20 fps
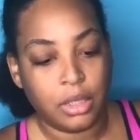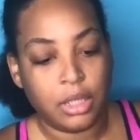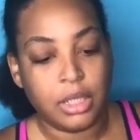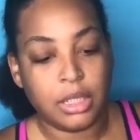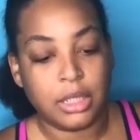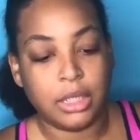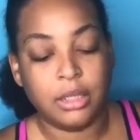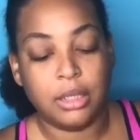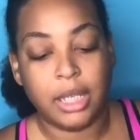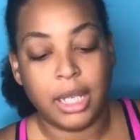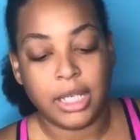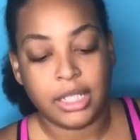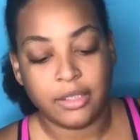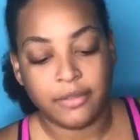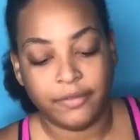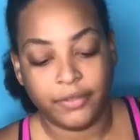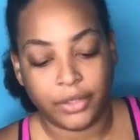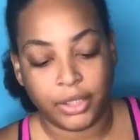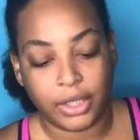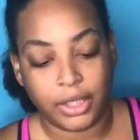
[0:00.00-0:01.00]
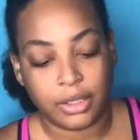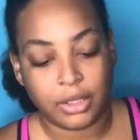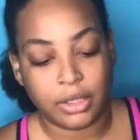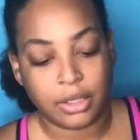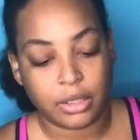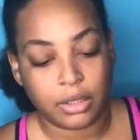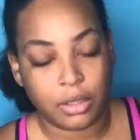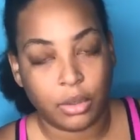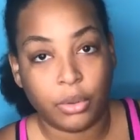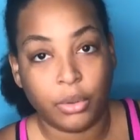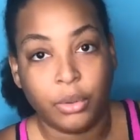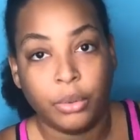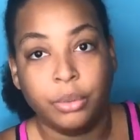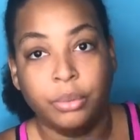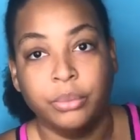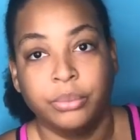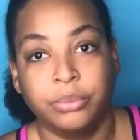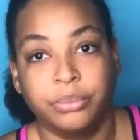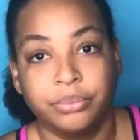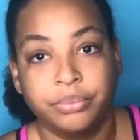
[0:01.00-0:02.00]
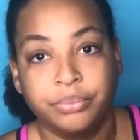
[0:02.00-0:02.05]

It's a lace front, so